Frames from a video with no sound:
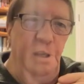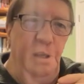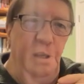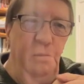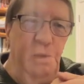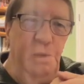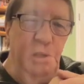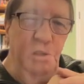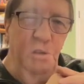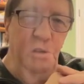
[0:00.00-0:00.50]

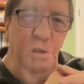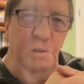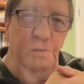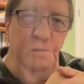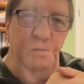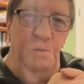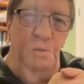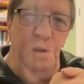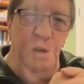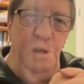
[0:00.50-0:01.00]
we could
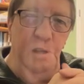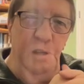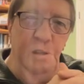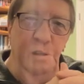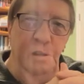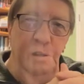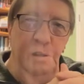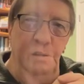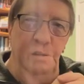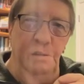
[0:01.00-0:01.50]
avoid
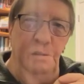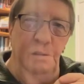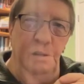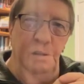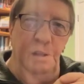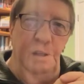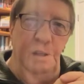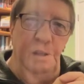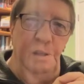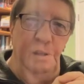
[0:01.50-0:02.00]

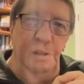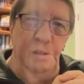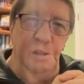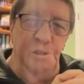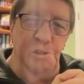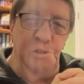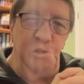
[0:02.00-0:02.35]
this